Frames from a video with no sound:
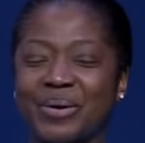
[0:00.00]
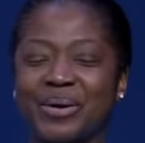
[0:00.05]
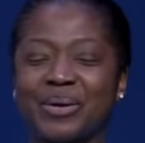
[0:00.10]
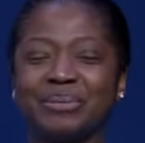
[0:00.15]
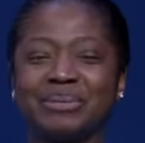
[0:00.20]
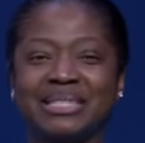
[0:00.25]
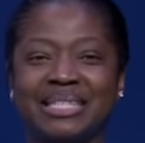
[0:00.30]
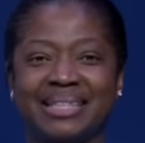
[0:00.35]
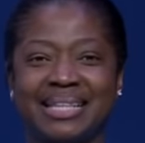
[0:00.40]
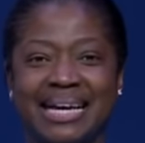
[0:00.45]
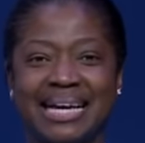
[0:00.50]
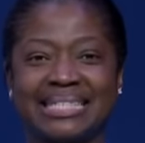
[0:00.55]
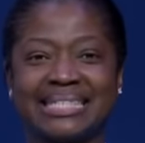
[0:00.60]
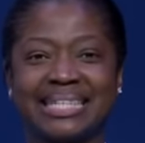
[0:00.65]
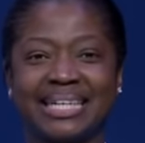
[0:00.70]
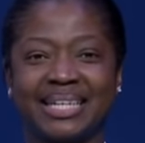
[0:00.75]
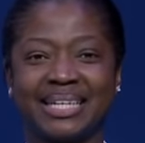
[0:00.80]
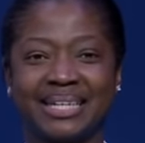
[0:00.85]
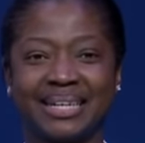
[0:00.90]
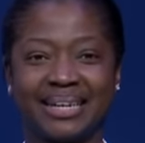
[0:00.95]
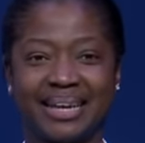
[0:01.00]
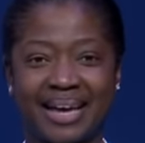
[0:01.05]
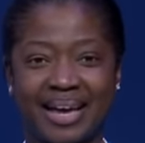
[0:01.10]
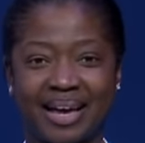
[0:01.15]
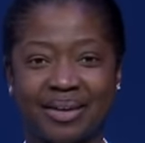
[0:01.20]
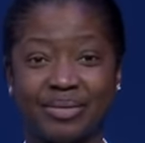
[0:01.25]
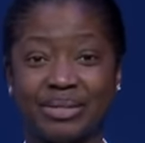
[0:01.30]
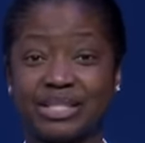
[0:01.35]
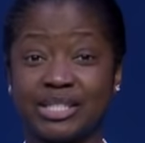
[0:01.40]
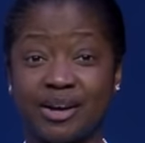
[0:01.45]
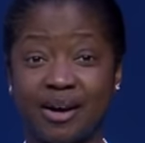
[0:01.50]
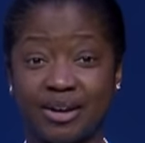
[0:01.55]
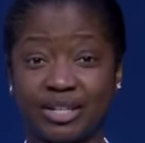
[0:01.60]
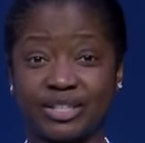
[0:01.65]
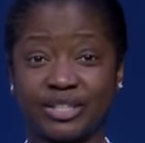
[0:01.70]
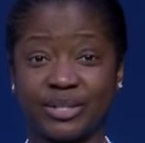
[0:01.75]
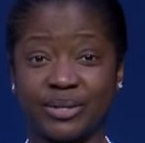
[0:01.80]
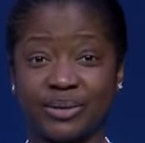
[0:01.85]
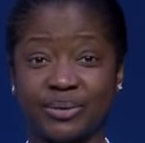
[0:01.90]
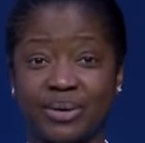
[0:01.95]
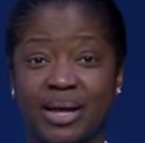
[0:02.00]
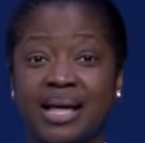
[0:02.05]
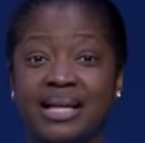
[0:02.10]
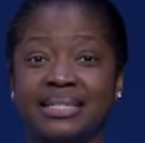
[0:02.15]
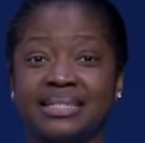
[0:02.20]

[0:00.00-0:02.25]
to That's Anita Live, the talk show